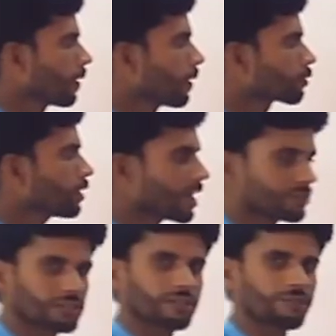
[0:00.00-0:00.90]
So
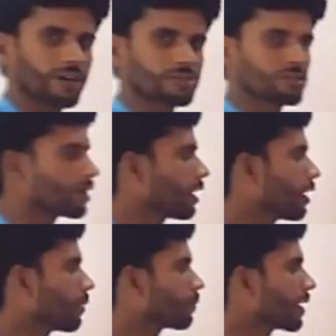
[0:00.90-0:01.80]
let's first
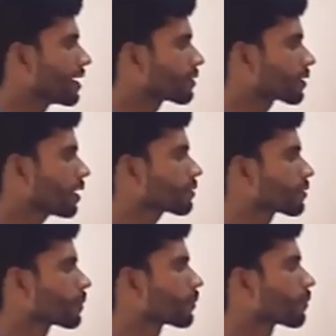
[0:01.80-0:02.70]

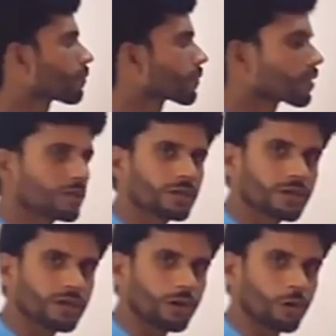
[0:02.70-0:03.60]
discuss
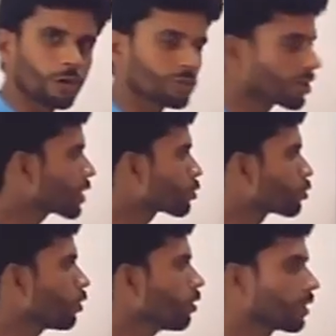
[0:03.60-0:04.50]
or try to
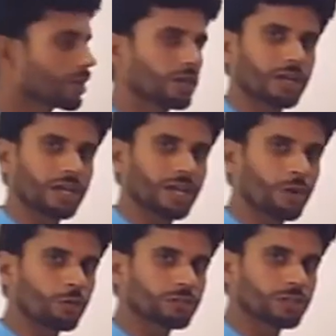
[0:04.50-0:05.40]
know
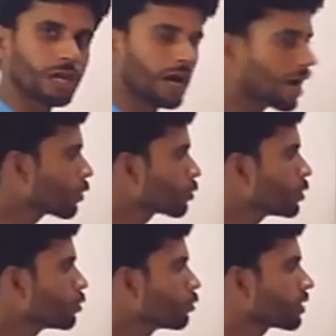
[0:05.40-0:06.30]
about how to
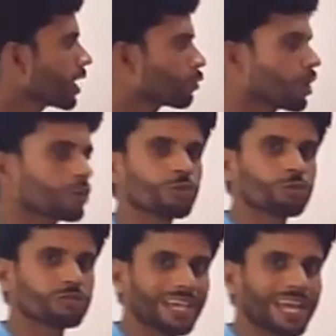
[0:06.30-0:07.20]
use and when to
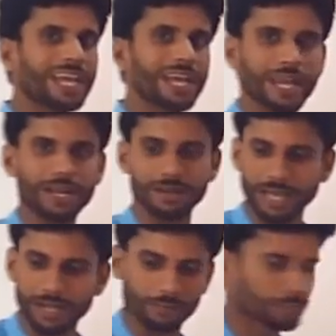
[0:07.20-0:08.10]
use a and n,